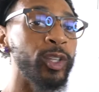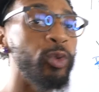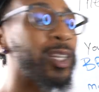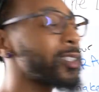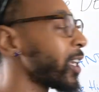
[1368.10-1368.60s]
you
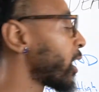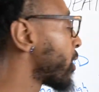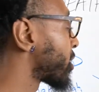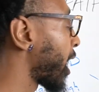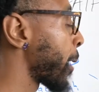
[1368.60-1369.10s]
can sit here
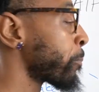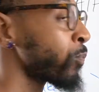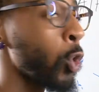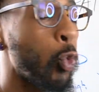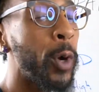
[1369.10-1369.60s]
and say,
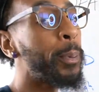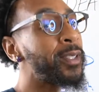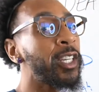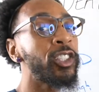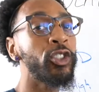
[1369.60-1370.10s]
we're
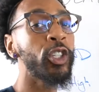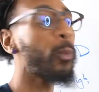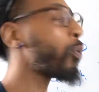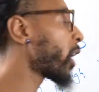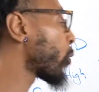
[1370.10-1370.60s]
positioned to the point